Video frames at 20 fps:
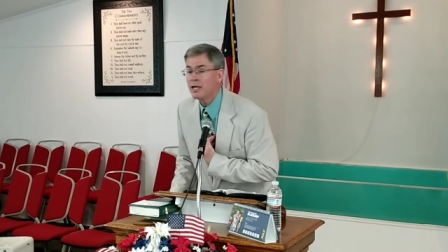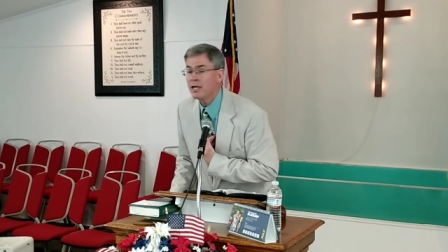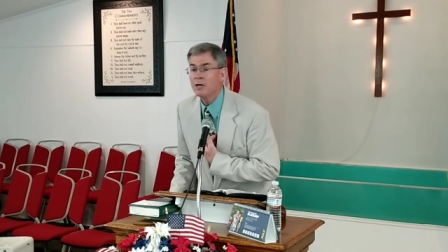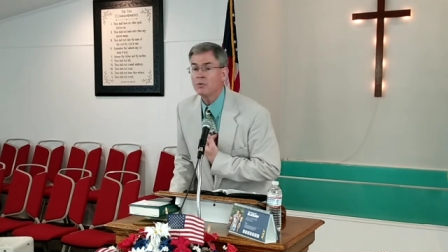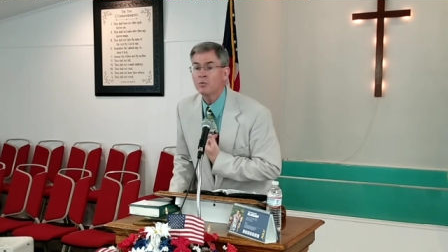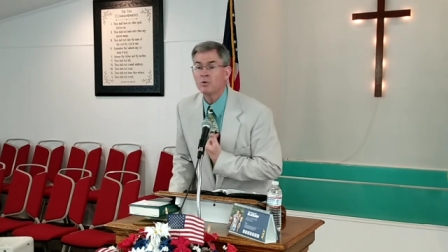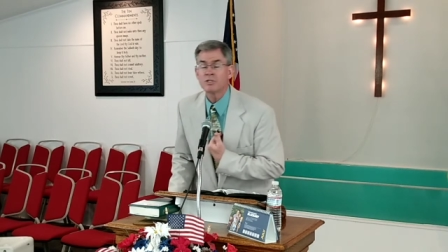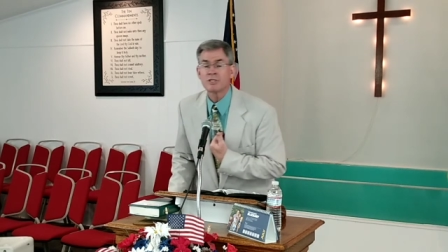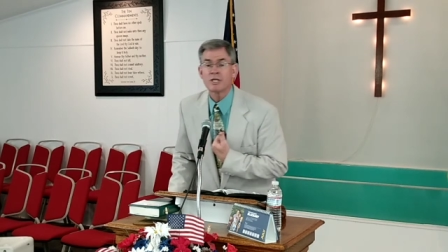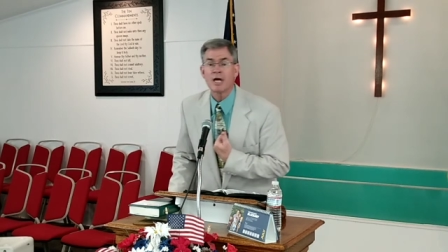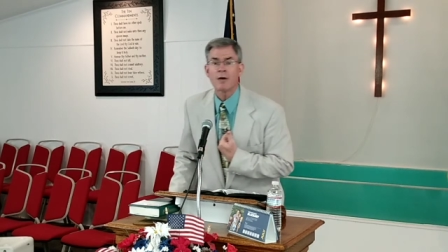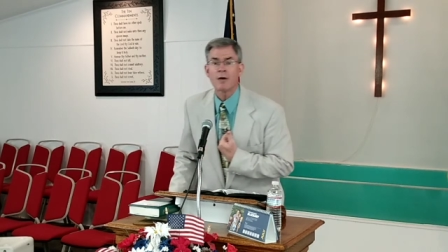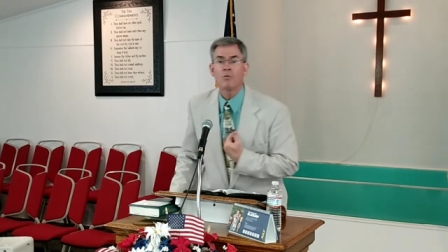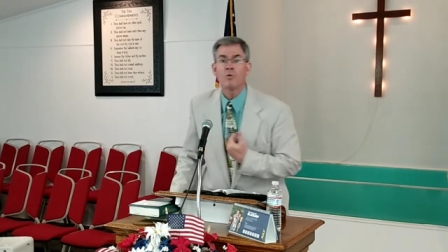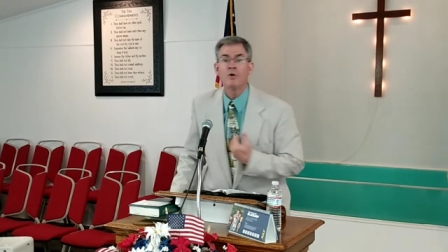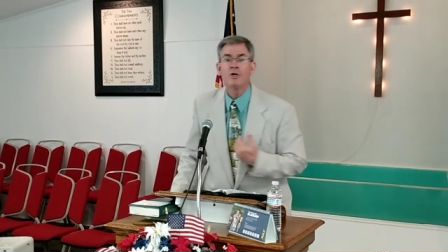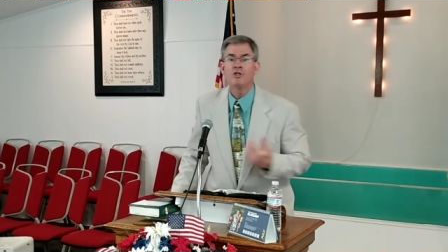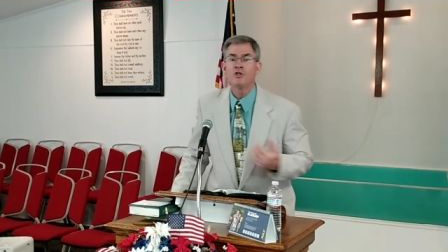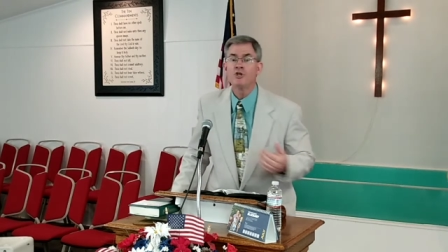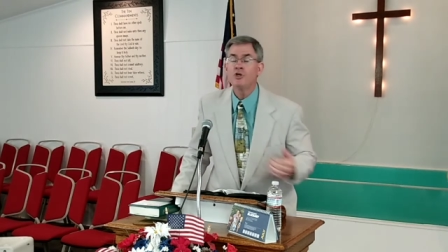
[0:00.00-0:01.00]
It was that
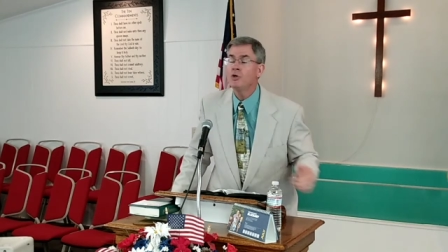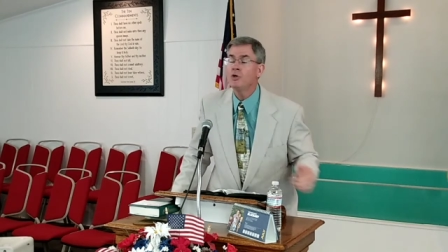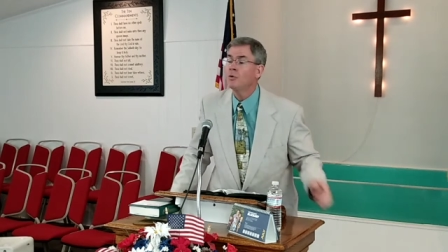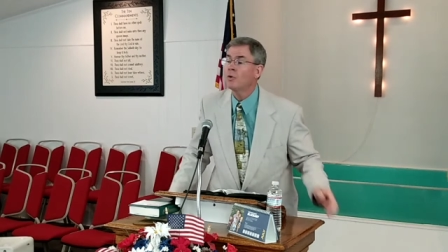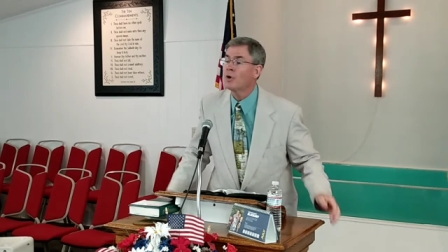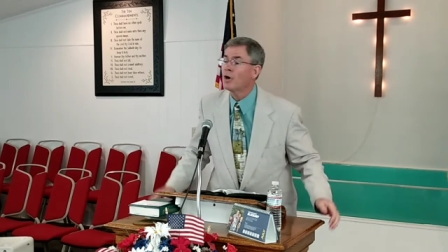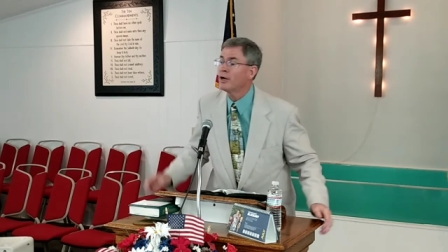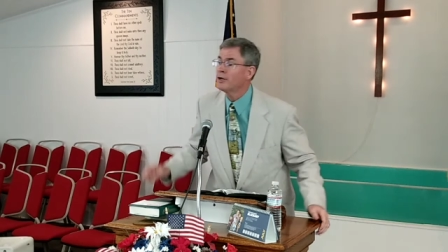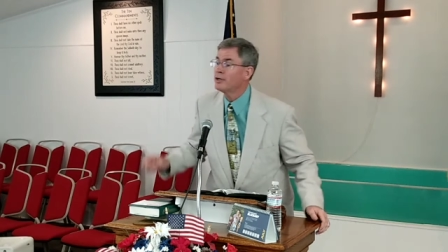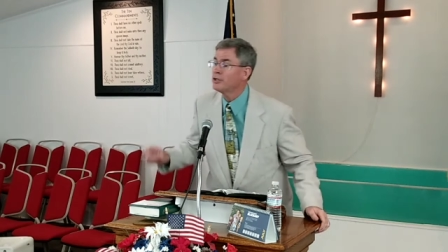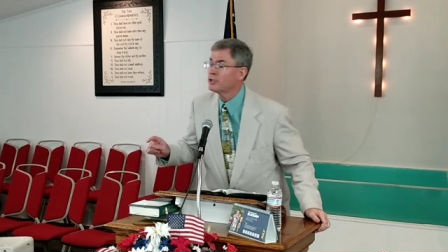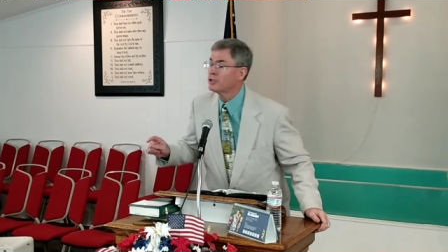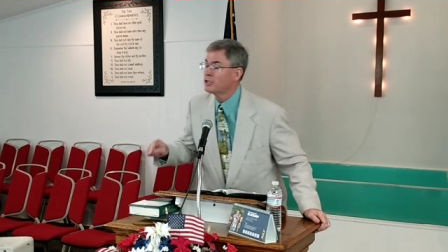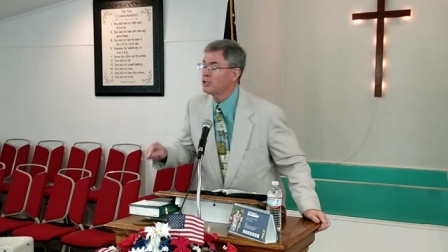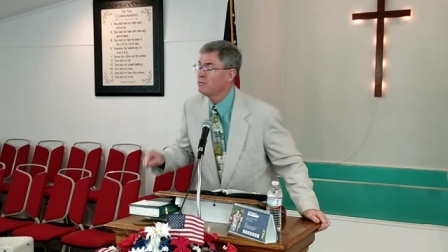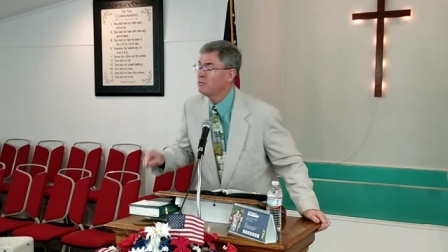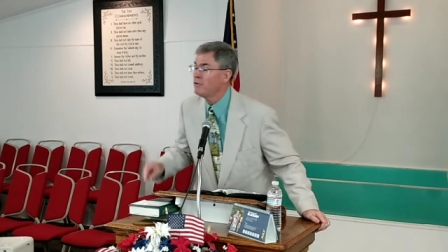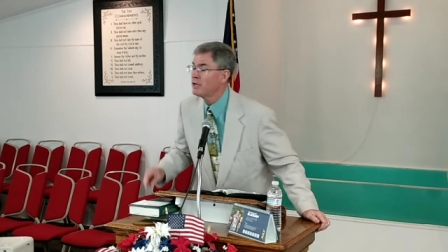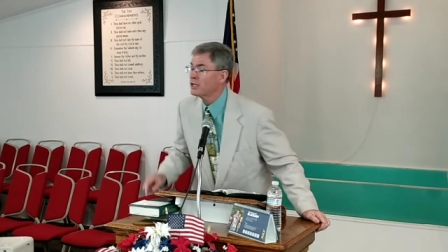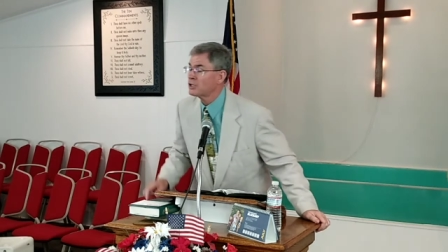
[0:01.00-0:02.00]
when you are under the
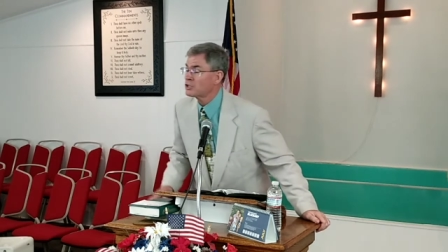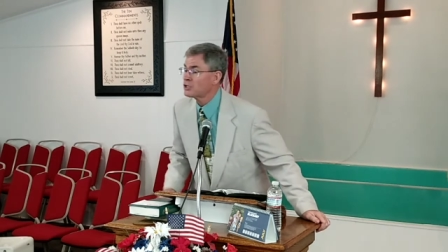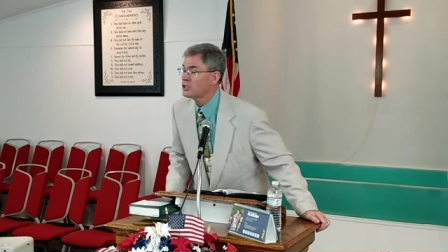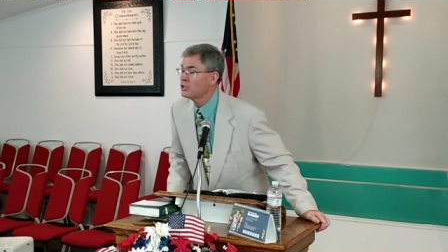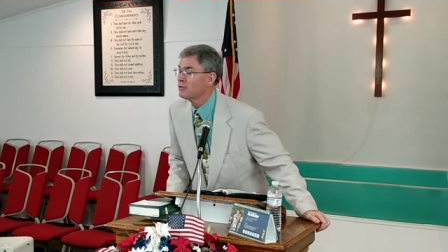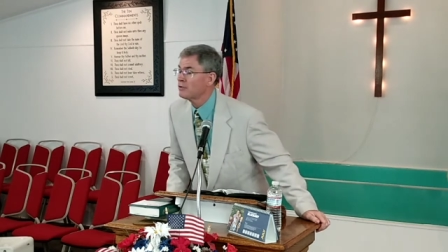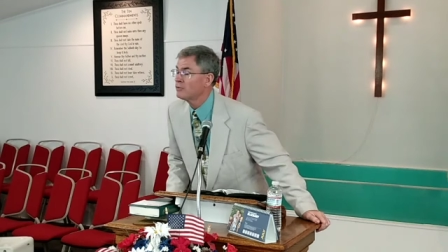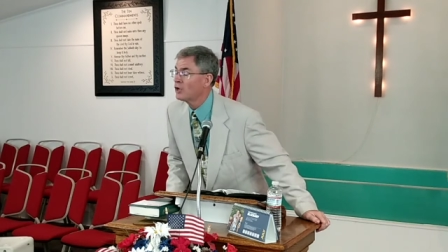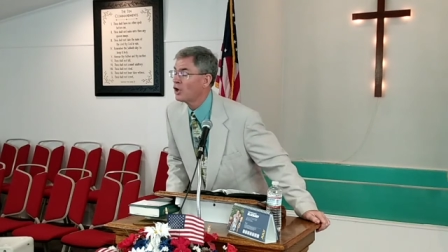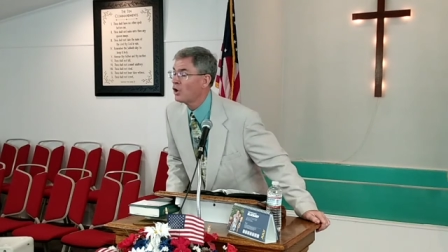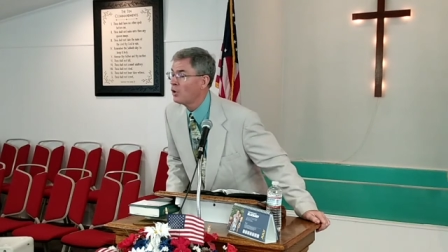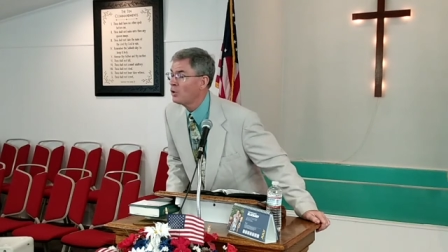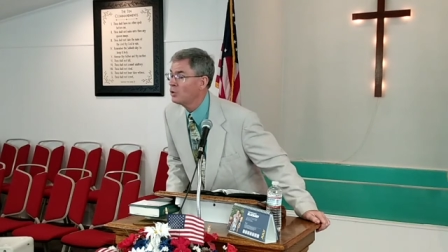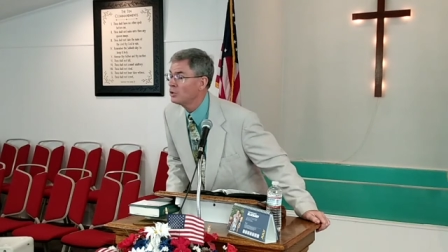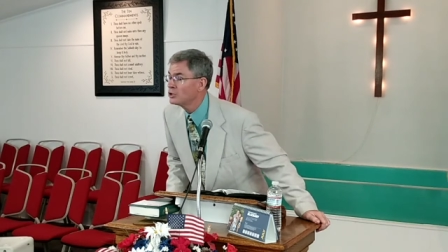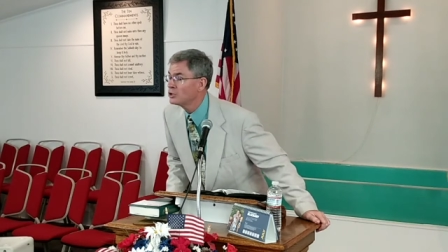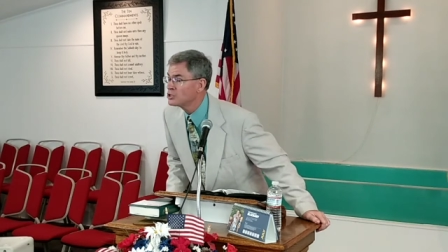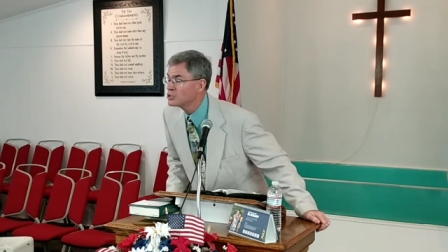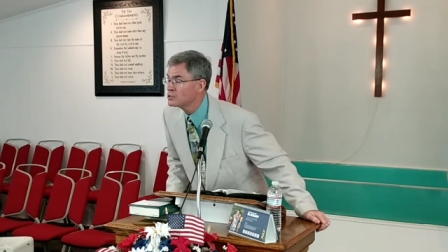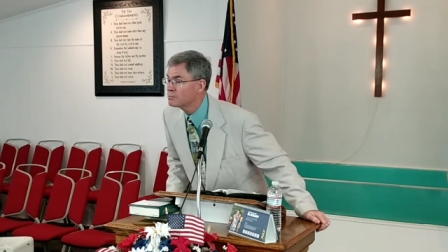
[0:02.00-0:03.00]
conviction of the
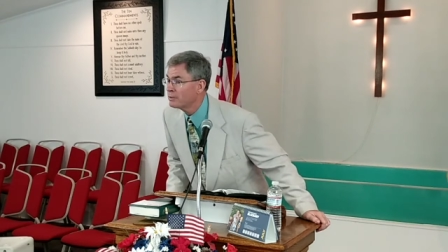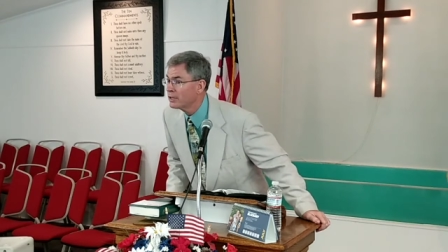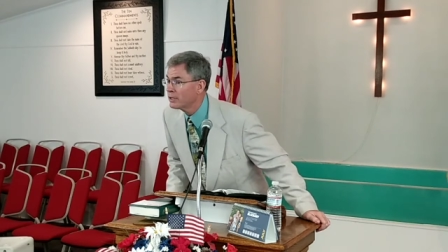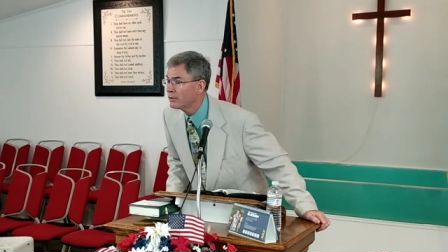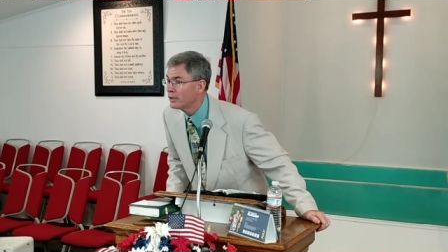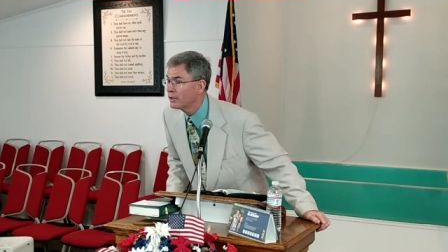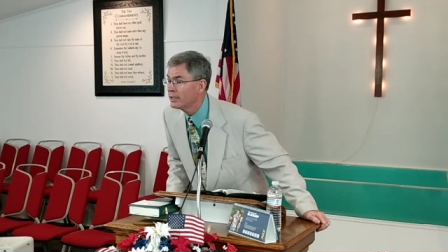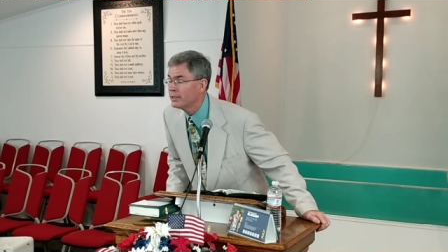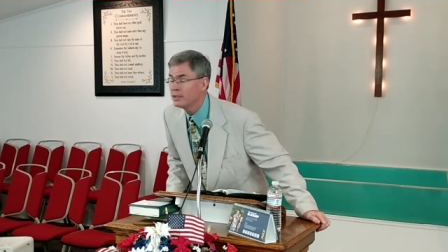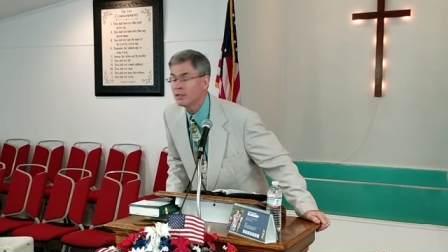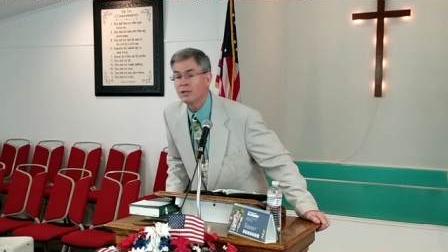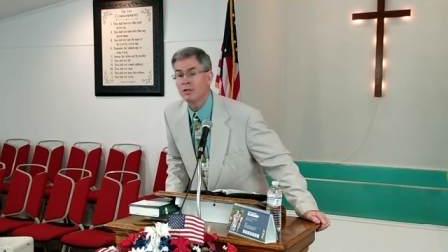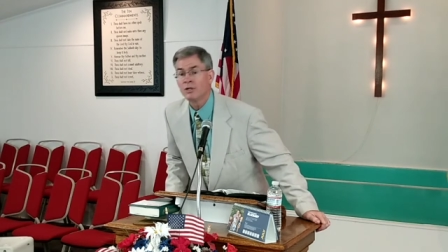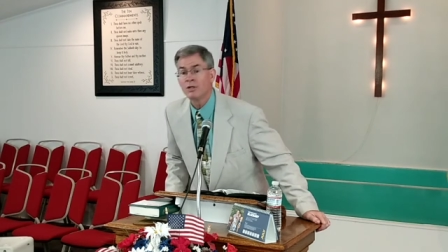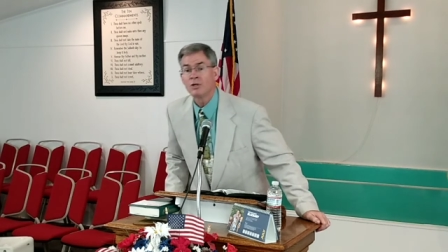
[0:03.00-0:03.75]
Holy Spirit,